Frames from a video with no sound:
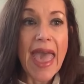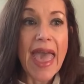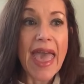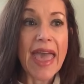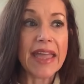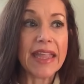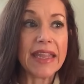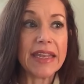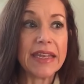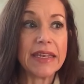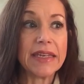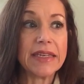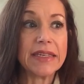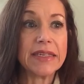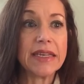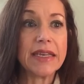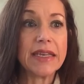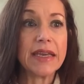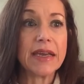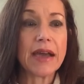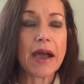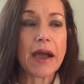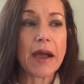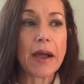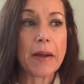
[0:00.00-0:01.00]
And
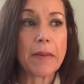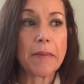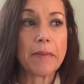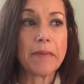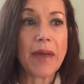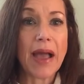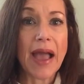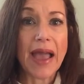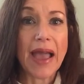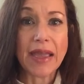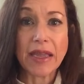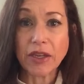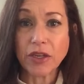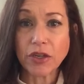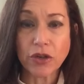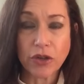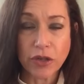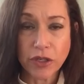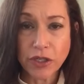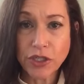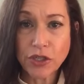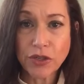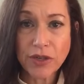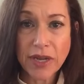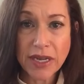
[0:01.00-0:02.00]
um, I
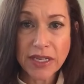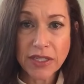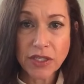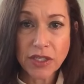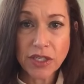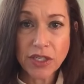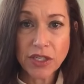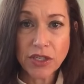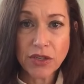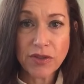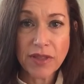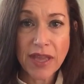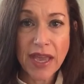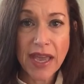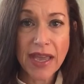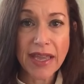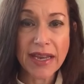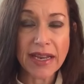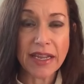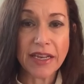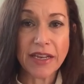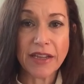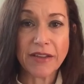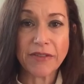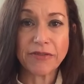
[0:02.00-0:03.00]
encourage you guys to do that.
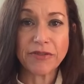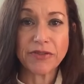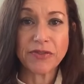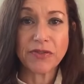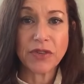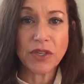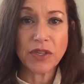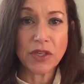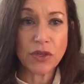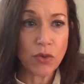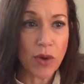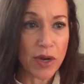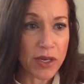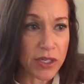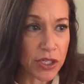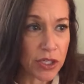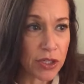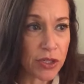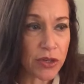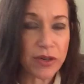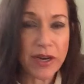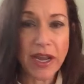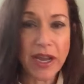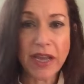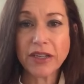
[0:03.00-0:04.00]
And if you want to
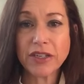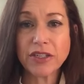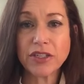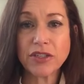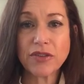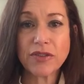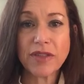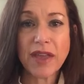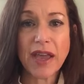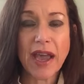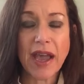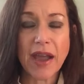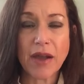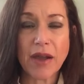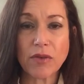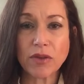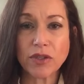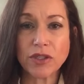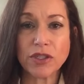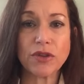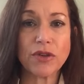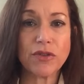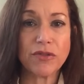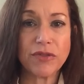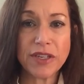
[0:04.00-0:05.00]
learn how to do that, I will
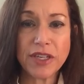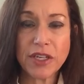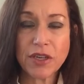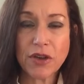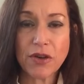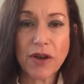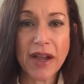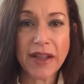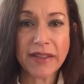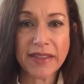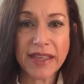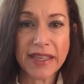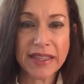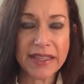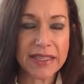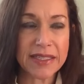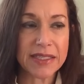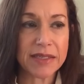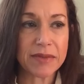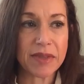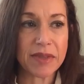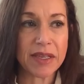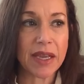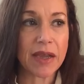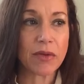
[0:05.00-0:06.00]
do a video on that.
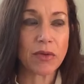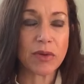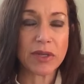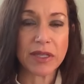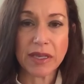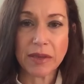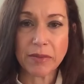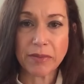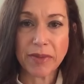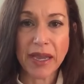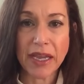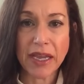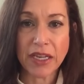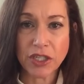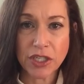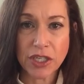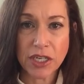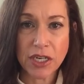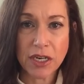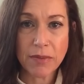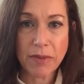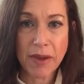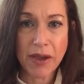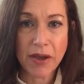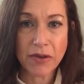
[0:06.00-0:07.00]
That's something I really am
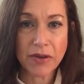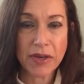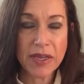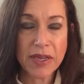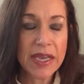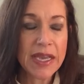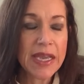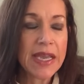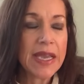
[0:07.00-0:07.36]
passionate about.